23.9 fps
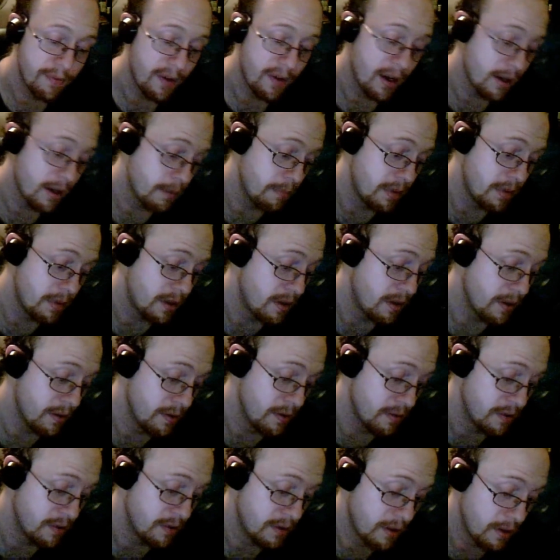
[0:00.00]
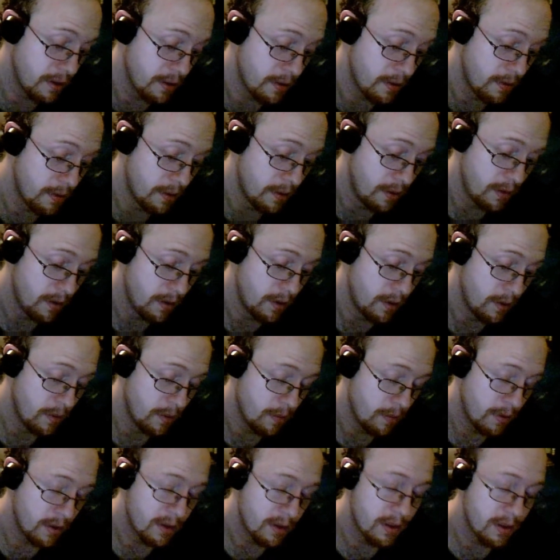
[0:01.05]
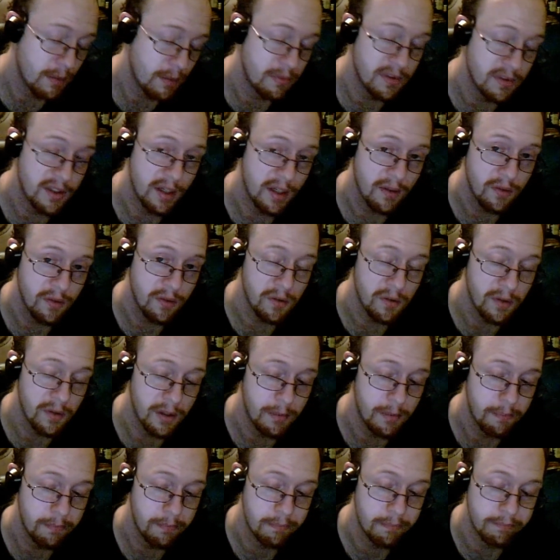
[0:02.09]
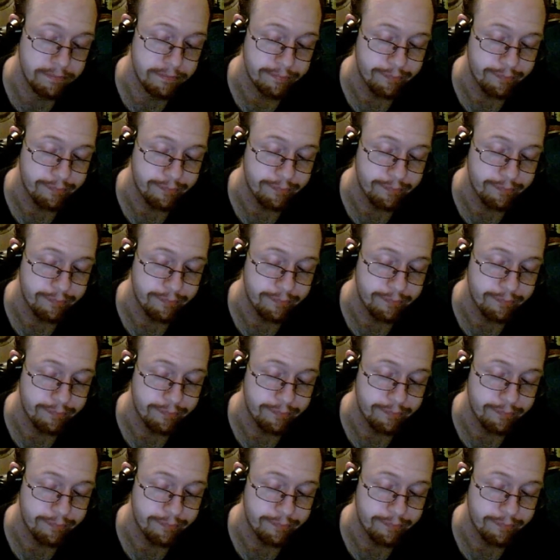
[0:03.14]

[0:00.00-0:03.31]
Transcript: fact, because when it comes down to it,